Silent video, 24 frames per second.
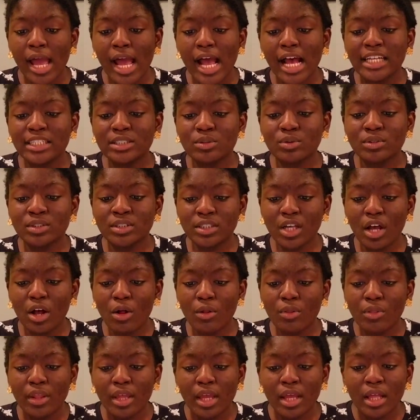As a
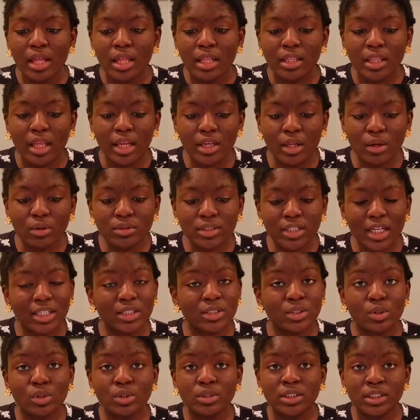result, they don't
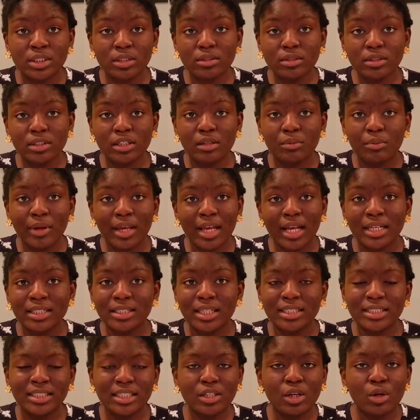take school seriously
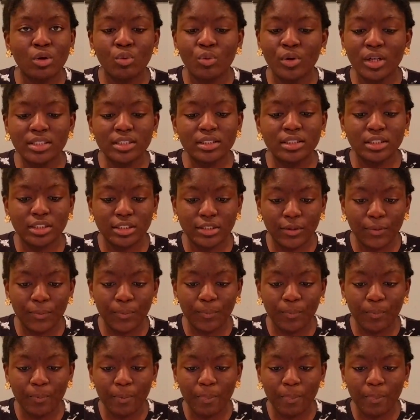because they see no reason to.